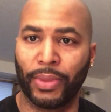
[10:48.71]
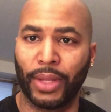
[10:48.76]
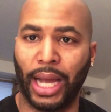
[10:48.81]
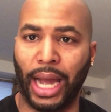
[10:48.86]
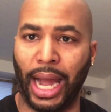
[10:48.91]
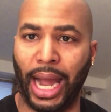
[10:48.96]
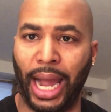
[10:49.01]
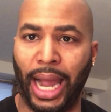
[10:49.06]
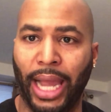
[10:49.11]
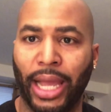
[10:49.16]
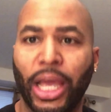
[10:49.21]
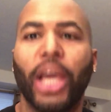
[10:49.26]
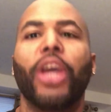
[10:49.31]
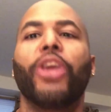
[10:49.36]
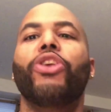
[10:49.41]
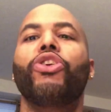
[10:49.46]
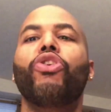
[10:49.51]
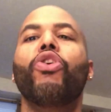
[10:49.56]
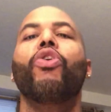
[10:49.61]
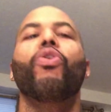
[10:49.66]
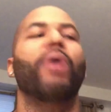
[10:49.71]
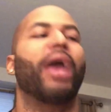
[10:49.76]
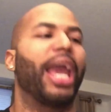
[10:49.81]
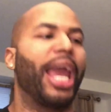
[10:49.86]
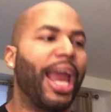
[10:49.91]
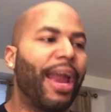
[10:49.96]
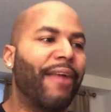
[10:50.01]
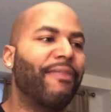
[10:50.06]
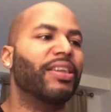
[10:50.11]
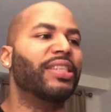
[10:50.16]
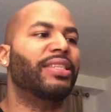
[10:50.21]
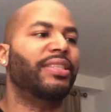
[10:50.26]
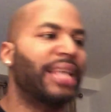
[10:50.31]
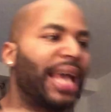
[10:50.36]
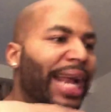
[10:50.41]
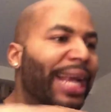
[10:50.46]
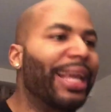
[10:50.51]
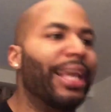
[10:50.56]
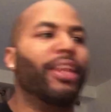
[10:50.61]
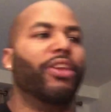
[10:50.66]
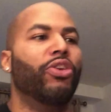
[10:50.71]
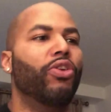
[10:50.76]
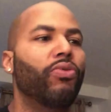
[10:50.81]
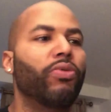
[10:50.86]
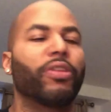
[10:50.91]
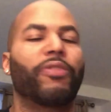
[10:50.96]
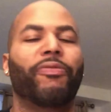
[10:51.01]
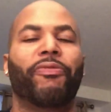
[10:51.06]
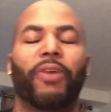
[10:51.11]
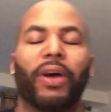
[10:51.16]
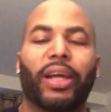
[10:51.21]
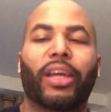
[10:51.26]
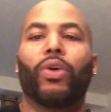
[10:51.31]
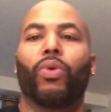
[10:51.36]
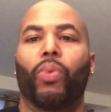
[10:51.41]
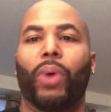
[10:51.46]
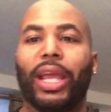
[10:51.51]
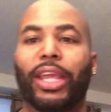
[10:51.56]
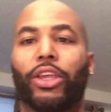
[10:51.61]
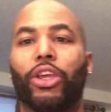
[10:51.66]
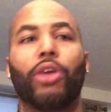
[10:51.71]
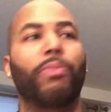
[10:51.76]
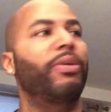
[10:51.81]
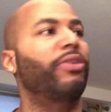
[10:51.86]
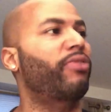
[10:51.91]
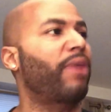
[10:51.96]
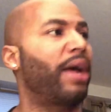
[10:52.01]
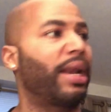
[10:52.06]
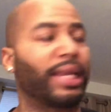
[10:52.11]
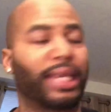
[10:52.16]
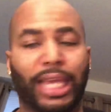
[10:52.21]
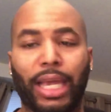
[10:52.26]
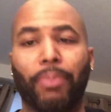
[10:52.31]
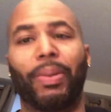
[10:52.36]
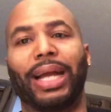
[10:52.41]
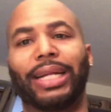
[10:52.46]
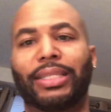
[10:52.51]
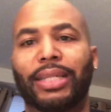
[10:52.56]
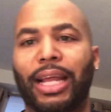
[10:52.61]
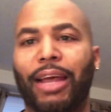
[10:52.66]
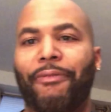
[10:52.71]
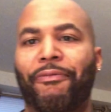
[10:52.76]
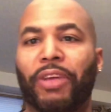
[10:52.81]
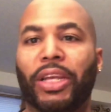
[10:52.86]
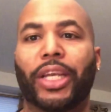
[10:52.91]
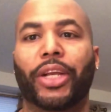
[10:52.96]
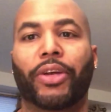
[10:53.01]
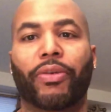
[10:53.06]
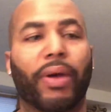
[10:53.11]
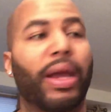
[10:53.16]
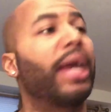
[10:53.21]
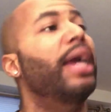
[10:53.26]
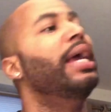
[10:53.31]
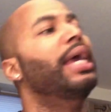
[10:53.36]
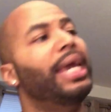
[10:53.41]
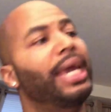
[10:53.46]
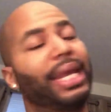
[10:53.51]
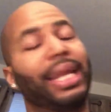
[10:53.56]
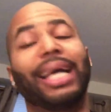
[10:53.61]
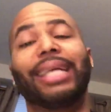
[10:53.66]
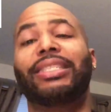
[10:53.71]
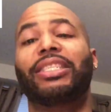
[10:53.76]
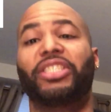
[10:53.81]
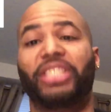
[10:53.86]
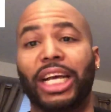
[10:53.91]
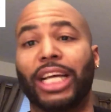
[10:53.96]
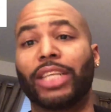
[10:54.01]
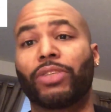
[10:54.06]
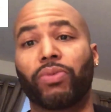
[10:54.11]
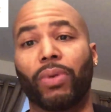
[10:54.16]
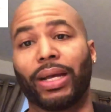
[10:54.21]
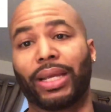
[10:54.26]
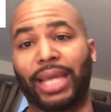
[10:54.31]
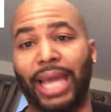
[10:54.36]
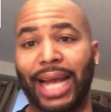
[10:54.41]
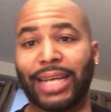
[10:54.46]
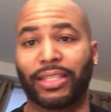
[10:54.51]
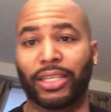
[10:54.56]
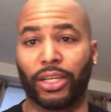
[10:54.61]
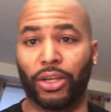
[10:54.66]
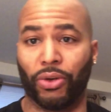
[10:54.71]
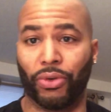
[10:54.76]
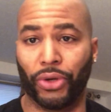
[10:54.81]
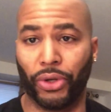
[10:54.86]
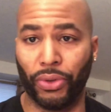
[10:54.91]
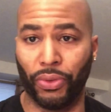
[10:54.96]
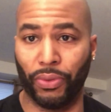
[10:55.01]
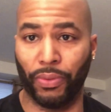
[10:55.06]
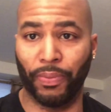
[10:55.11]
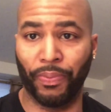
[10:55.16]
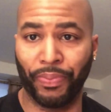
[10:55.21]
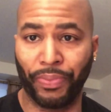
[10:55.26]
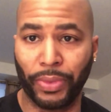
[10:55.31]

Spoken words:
All right, you every second you was fucking awake, you'll be trying to get back to that 50 grand, and that's just what Cassie gonna do.